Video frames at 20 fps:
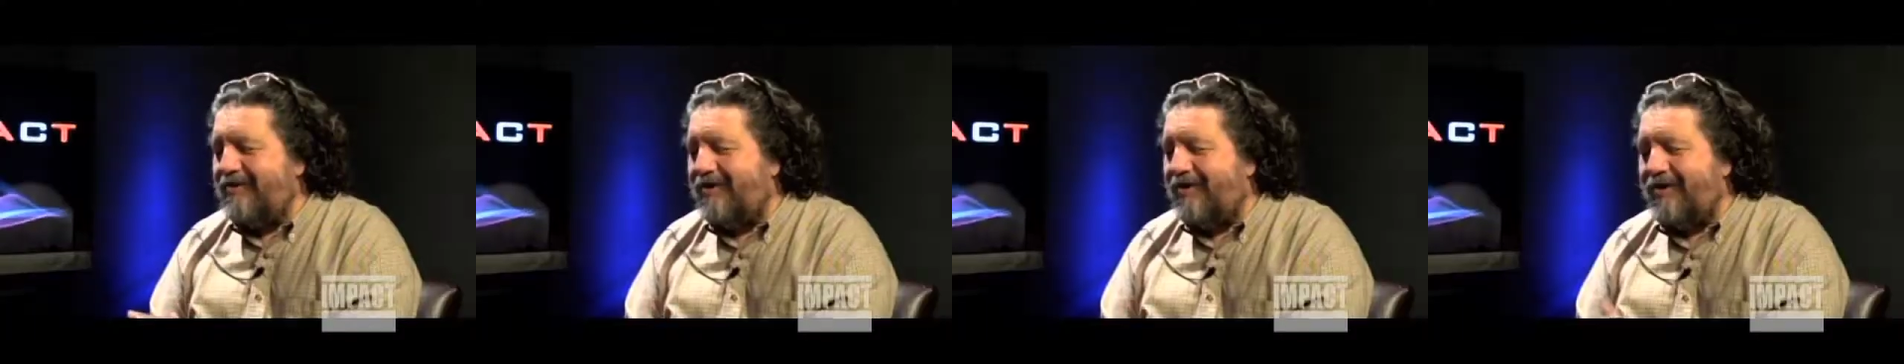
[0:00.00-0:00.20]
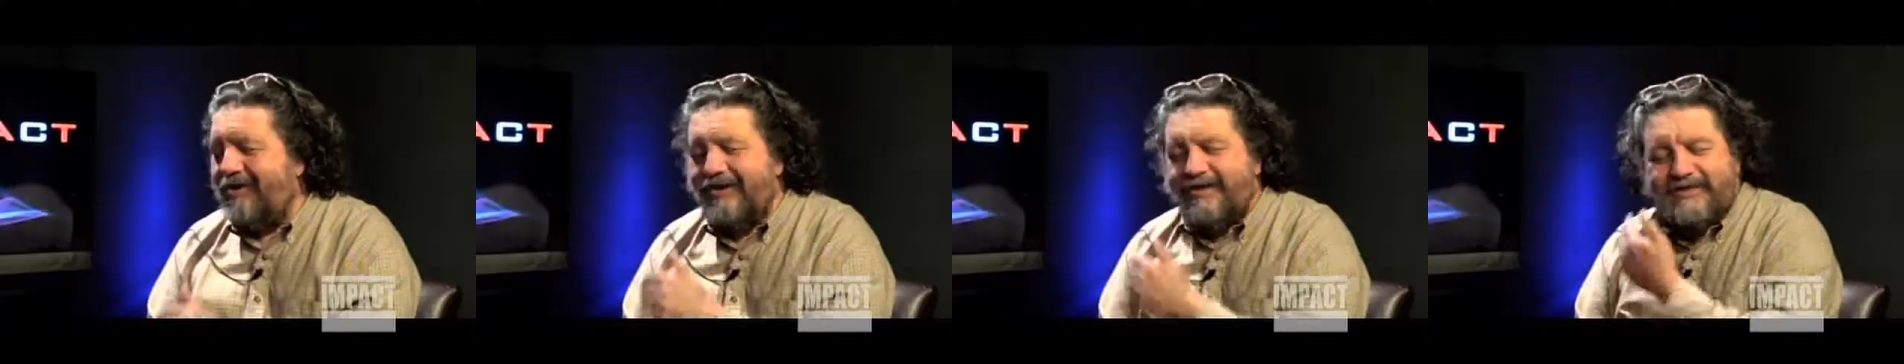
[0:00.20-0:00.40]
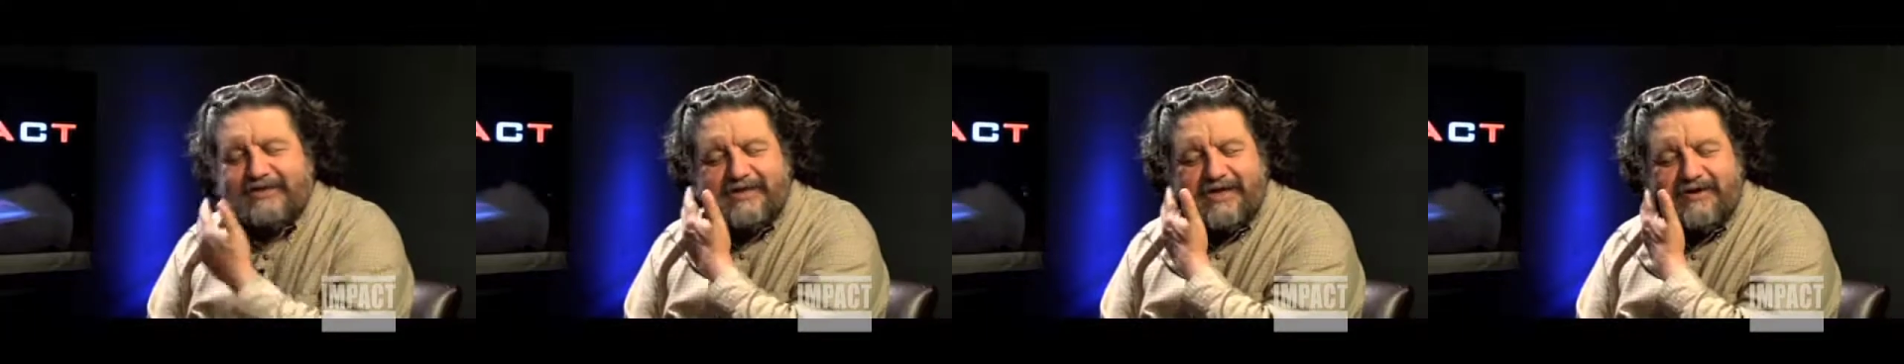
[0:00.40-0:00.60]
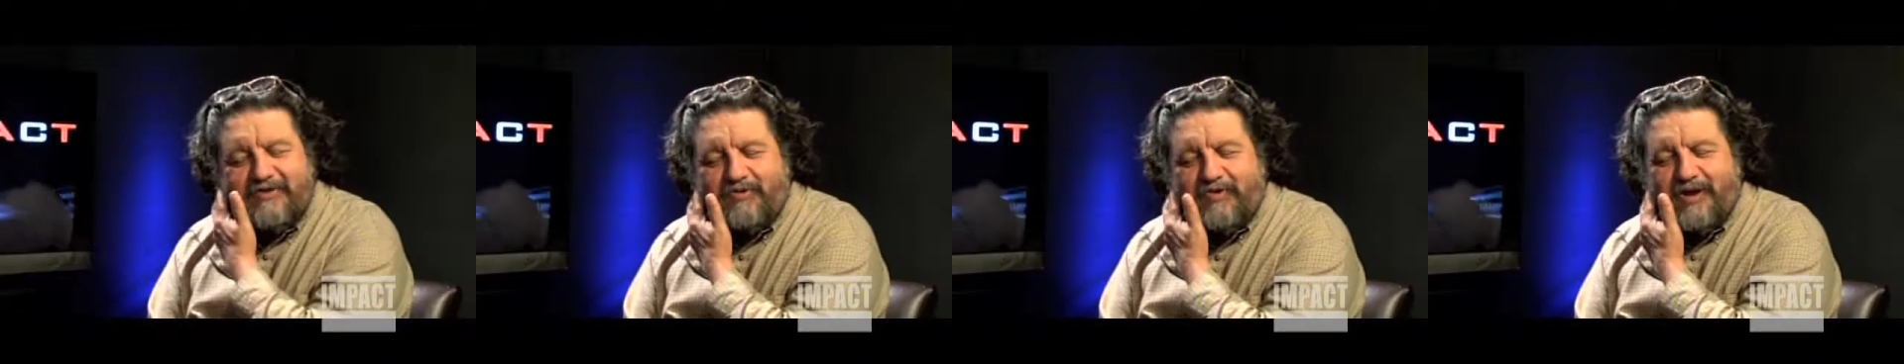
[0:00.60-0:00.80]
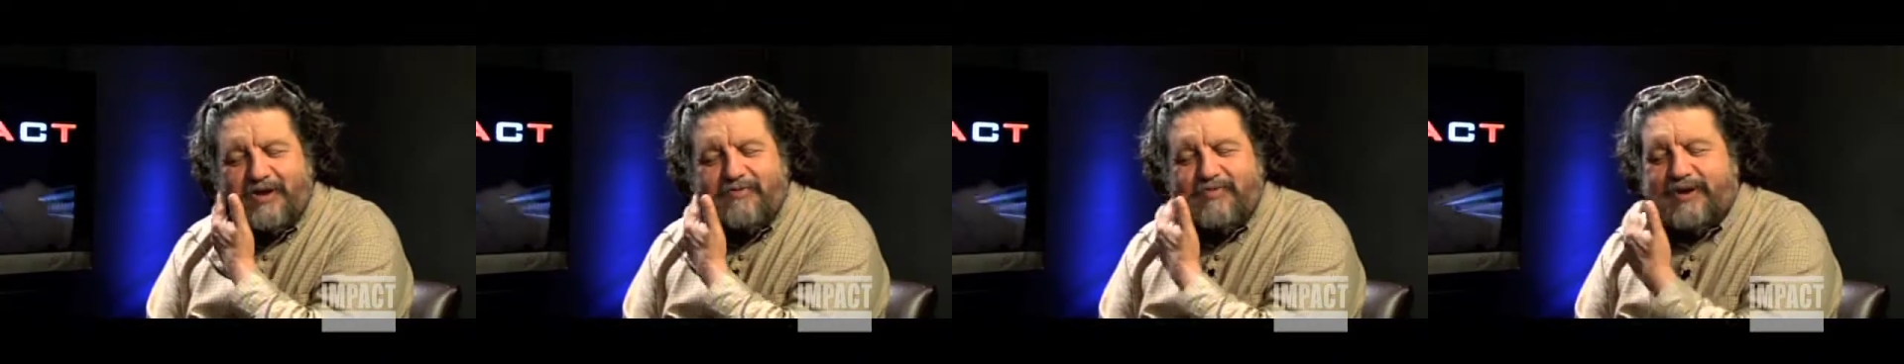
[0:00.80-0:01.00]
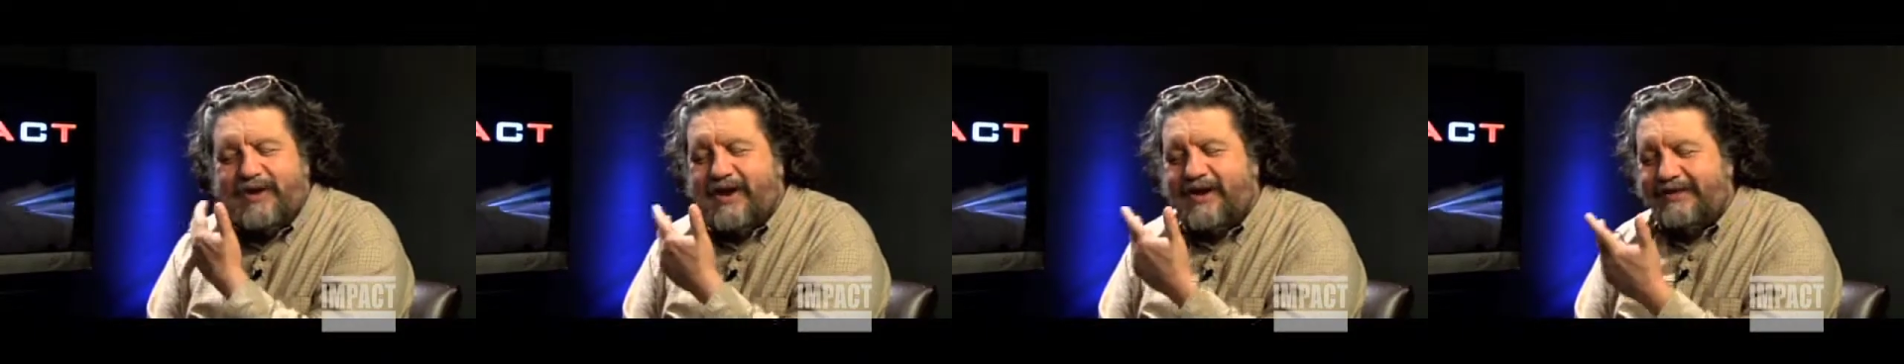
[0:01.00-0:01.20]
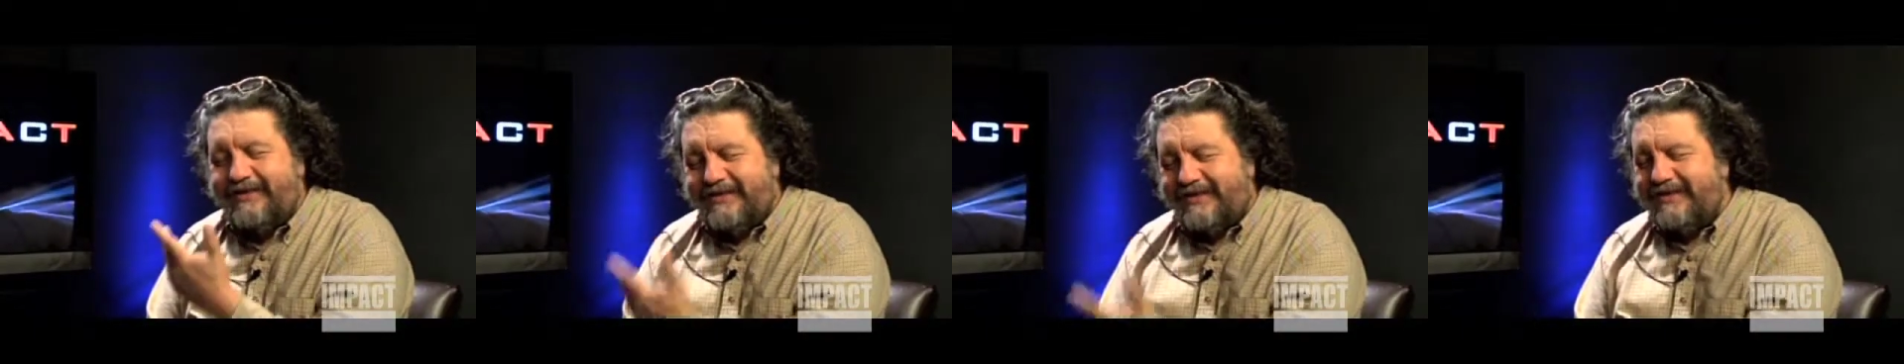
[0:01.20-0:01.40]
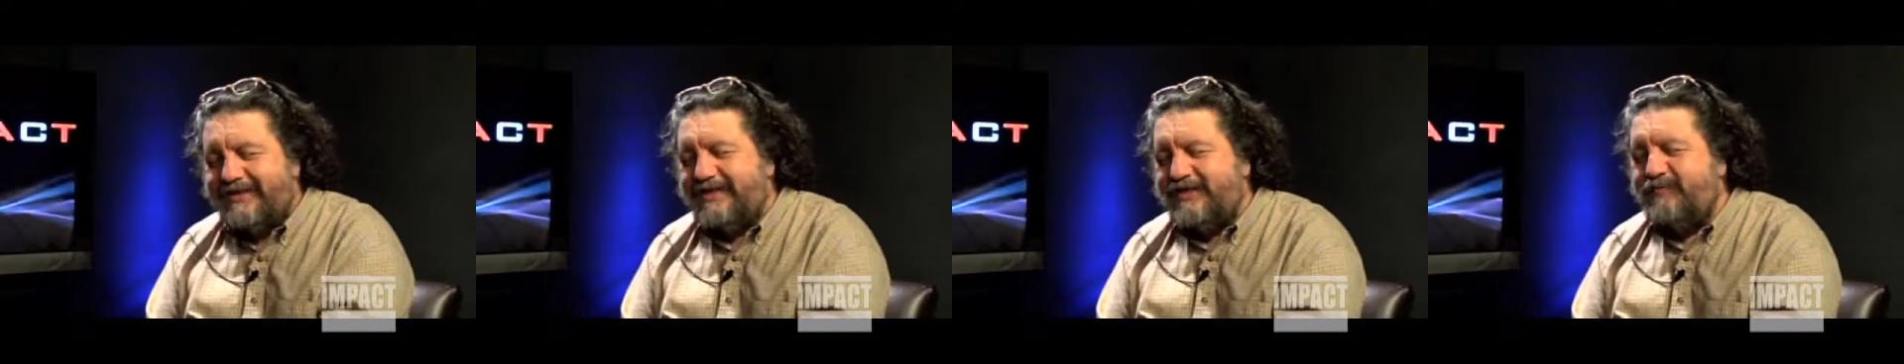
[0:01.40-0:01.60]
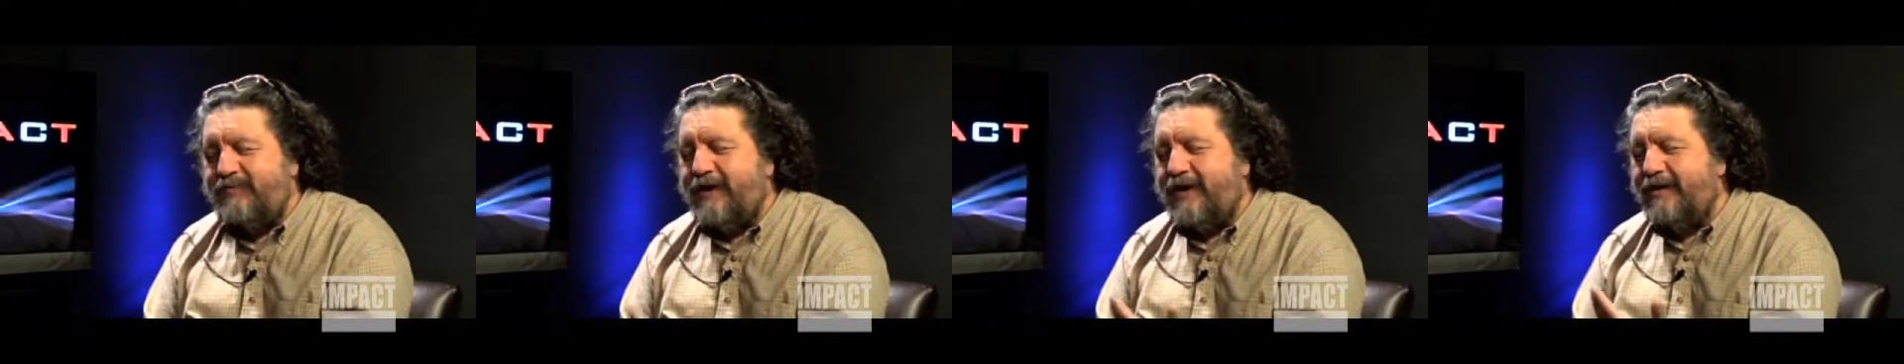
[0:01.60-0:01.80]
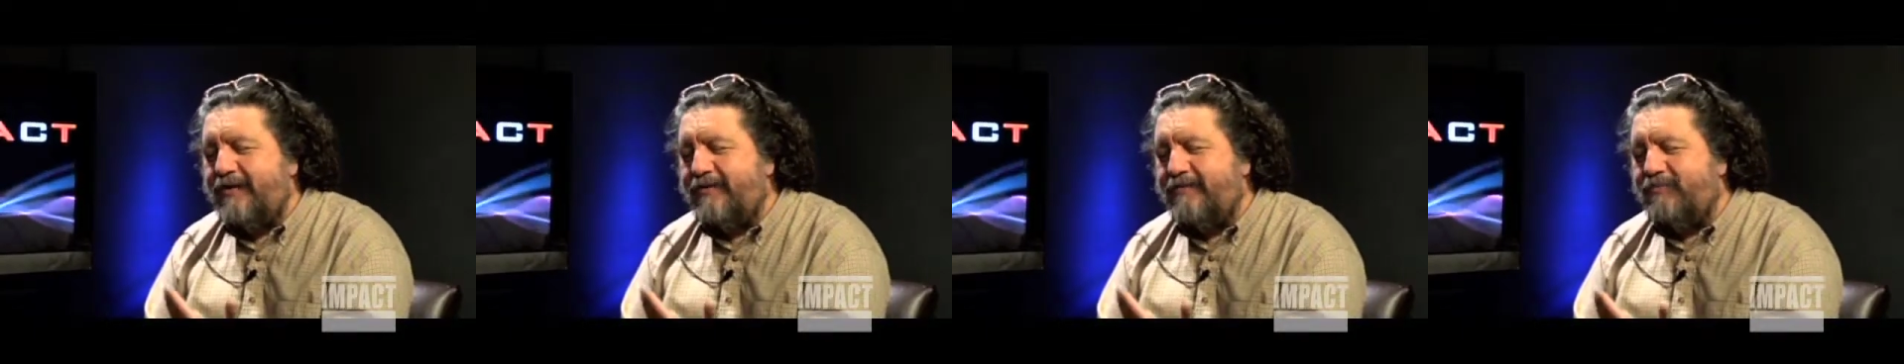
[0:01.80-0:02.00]
an artist at all, but I did
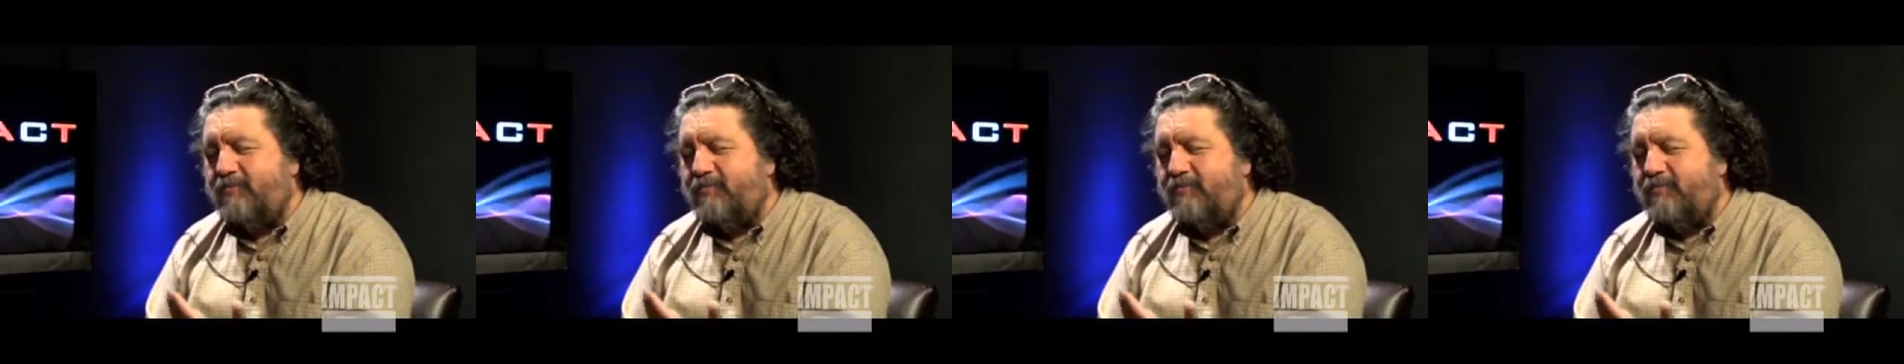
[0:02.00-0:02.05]
spend